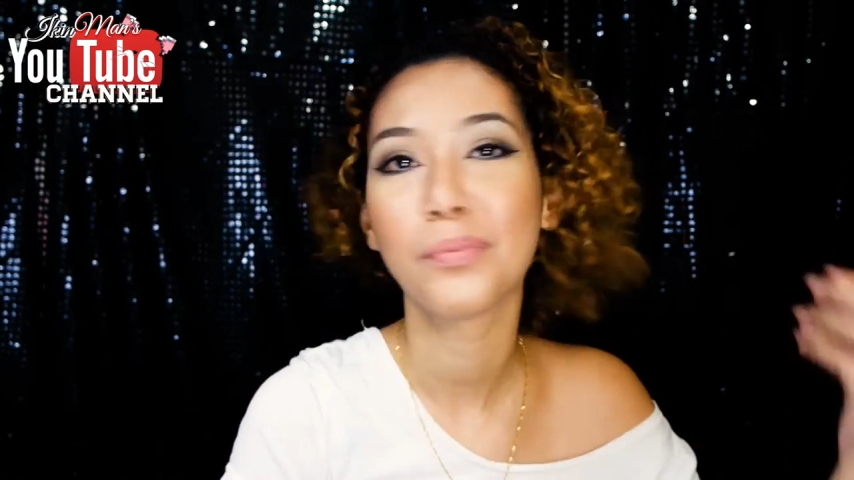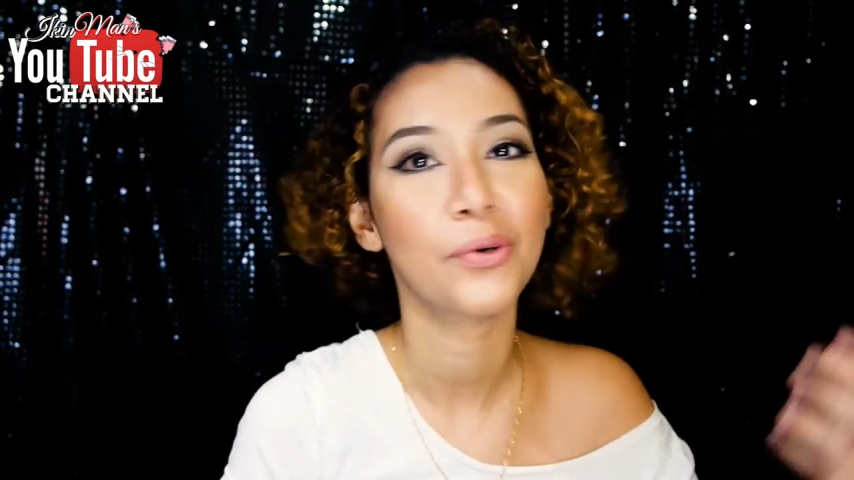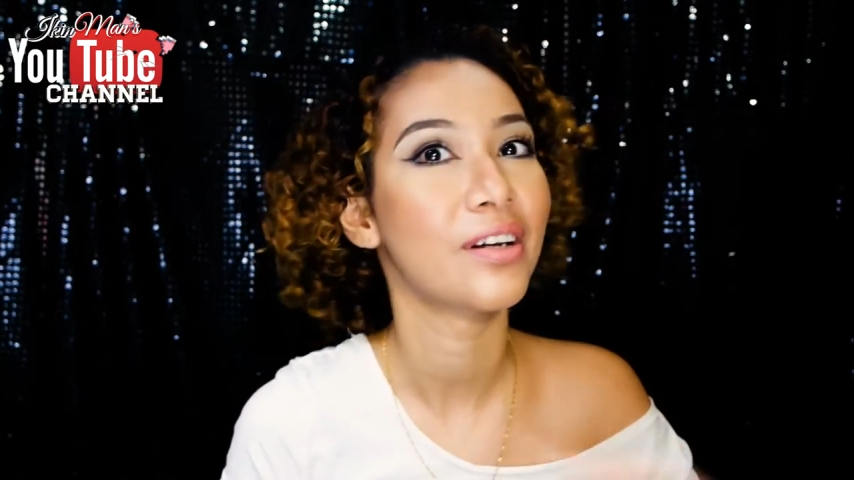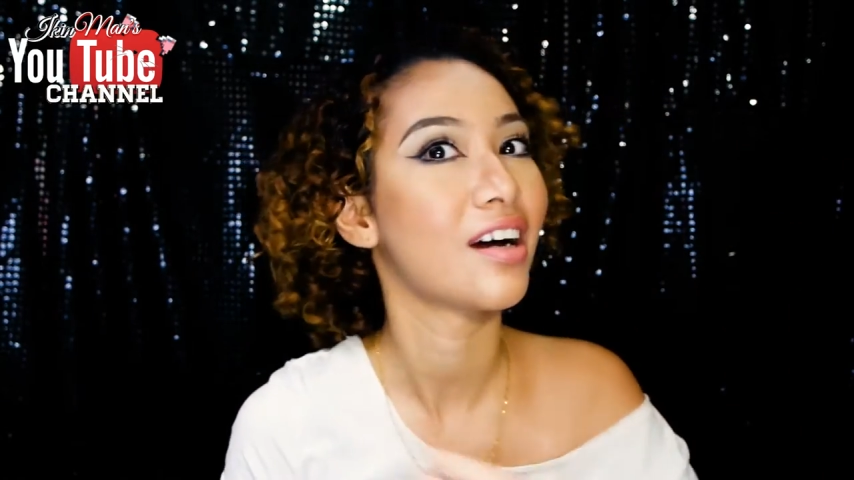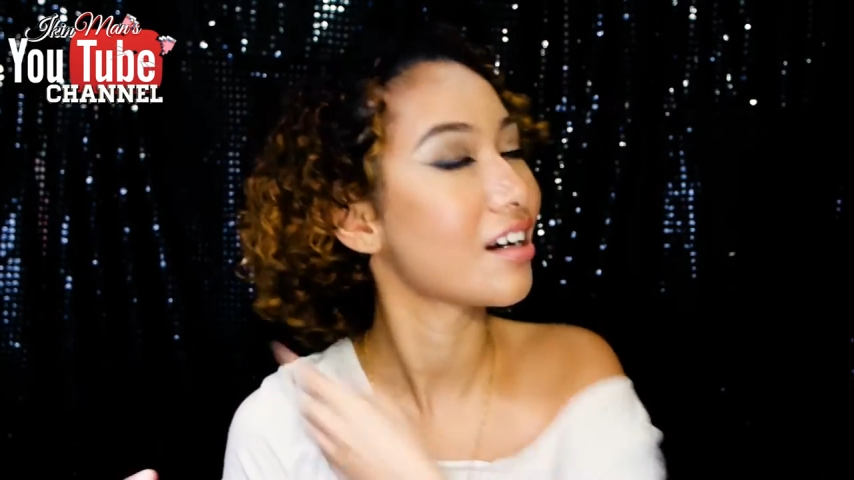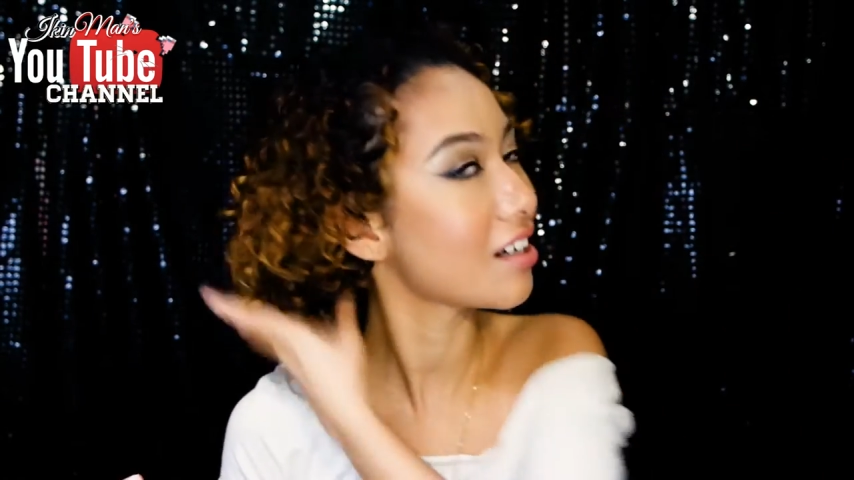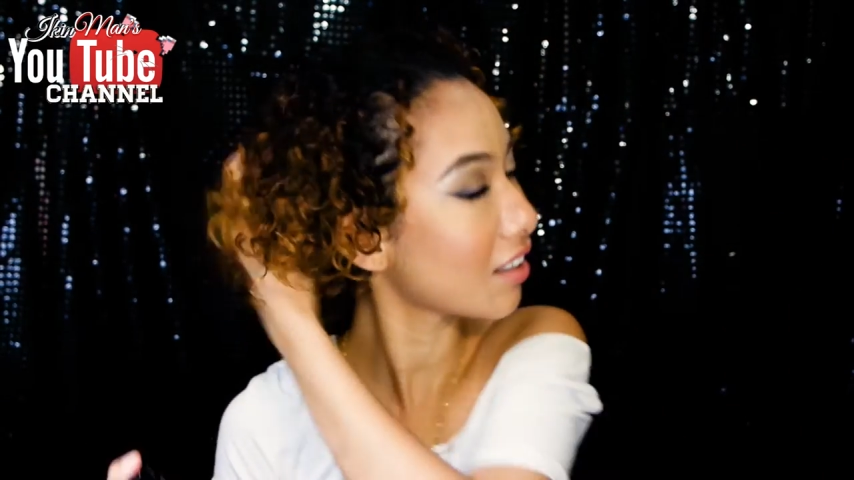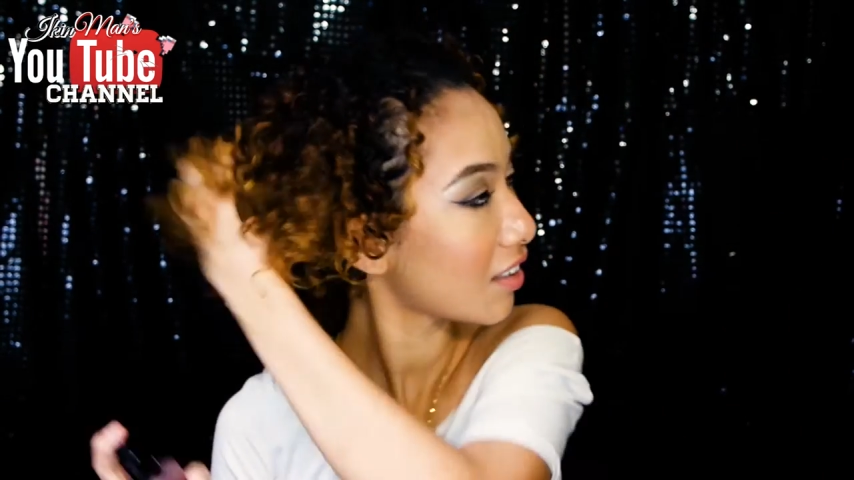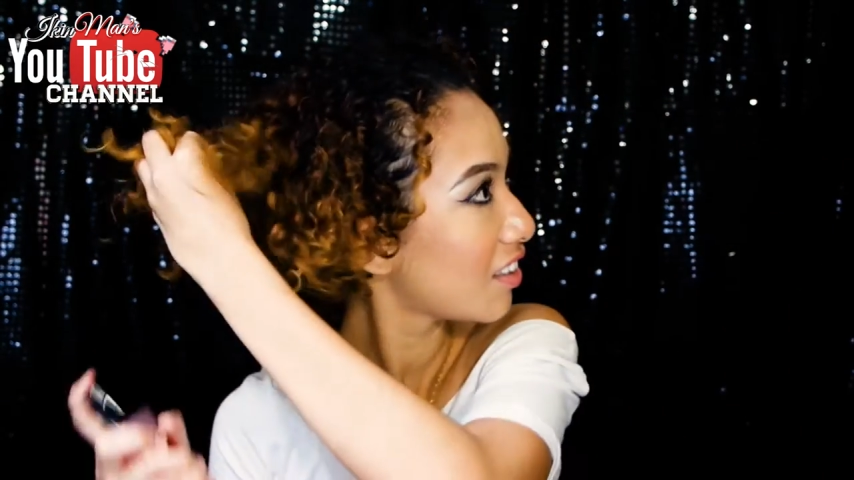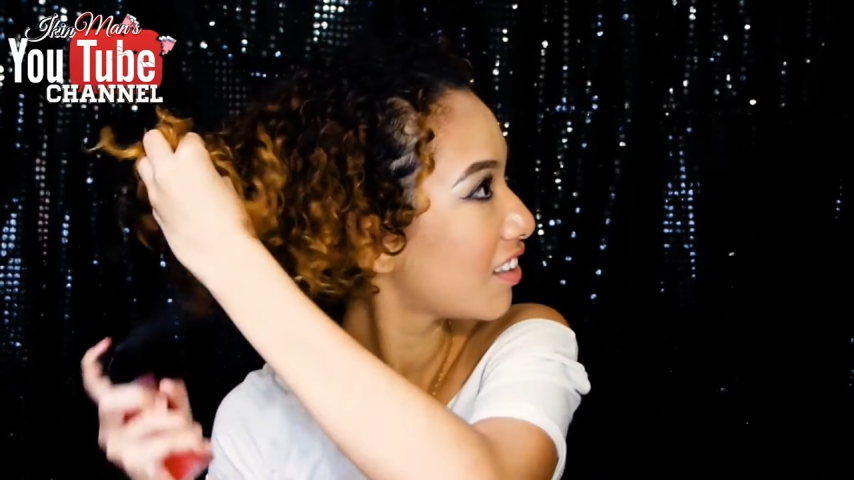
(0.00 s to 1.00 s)

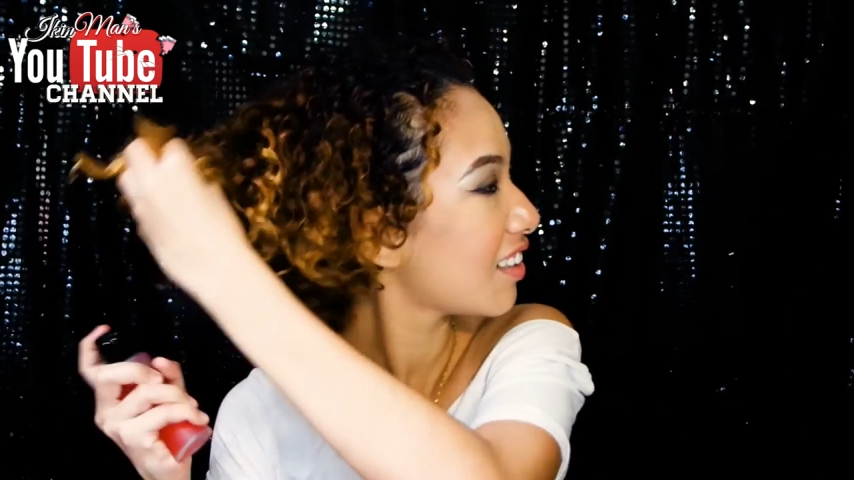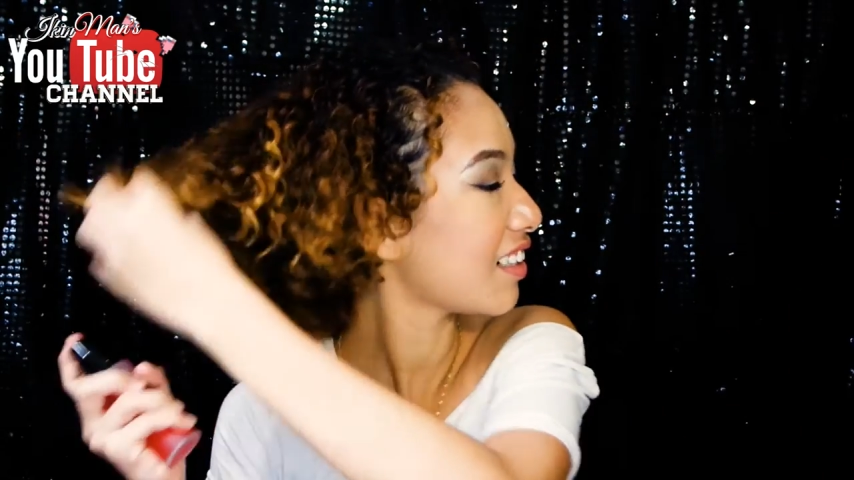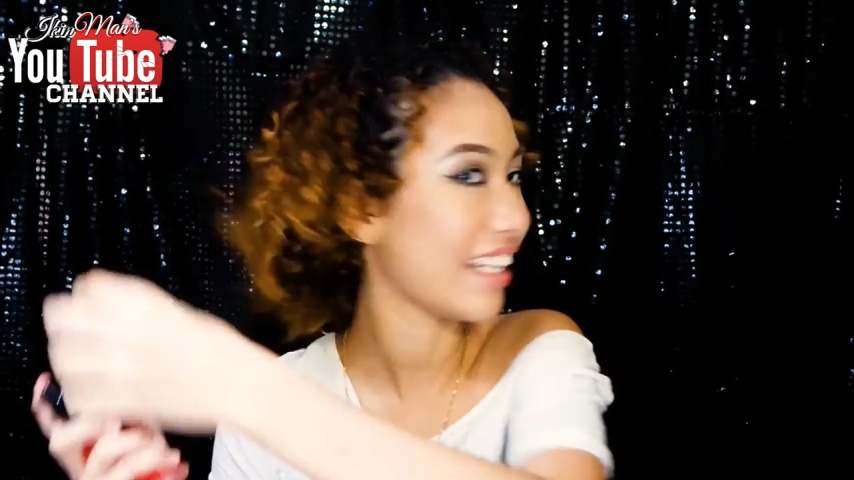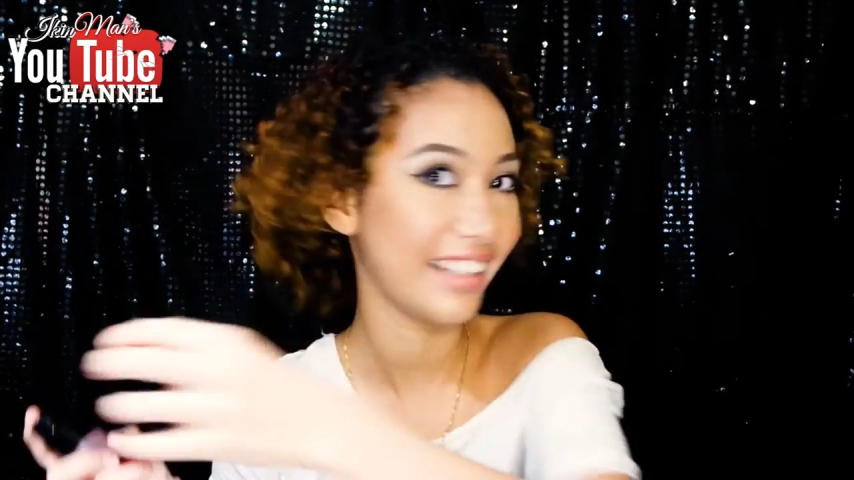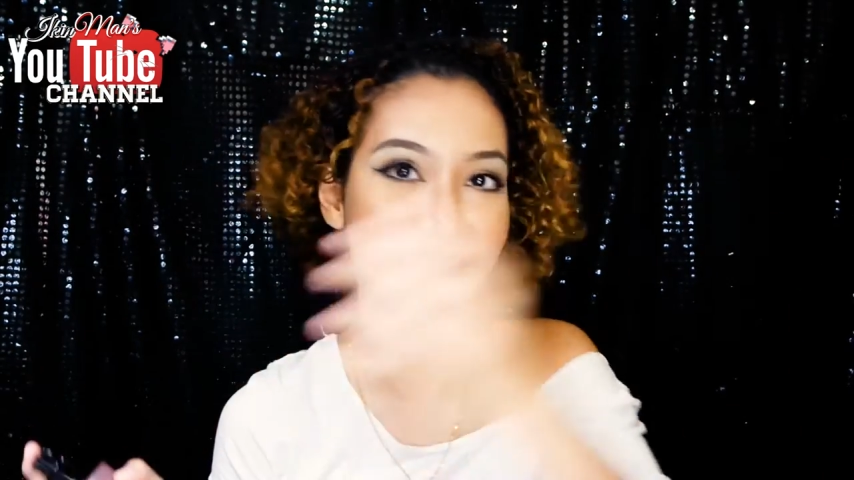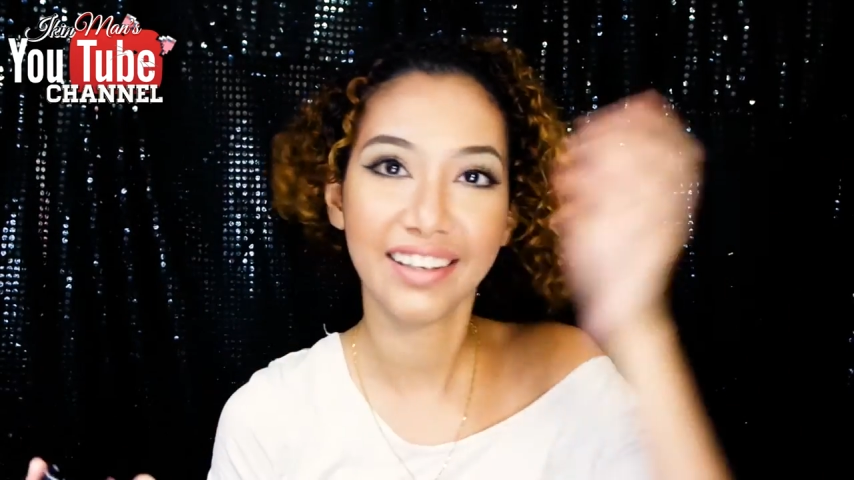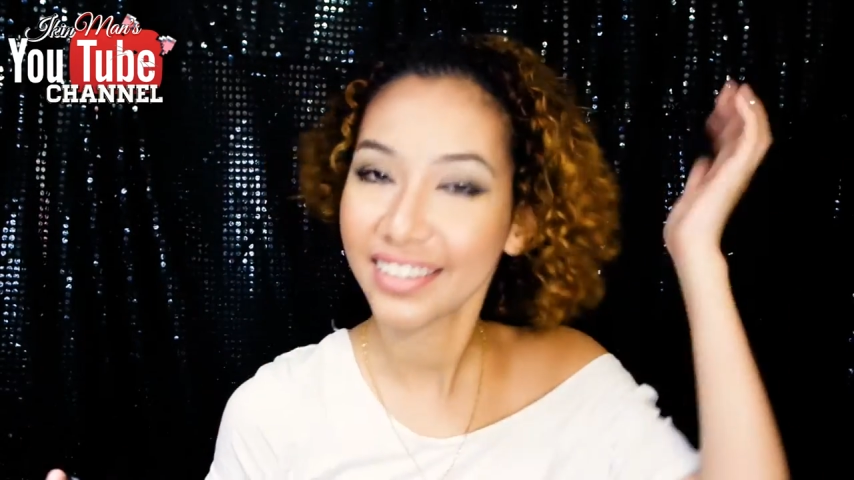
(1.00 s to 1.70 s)
product like that.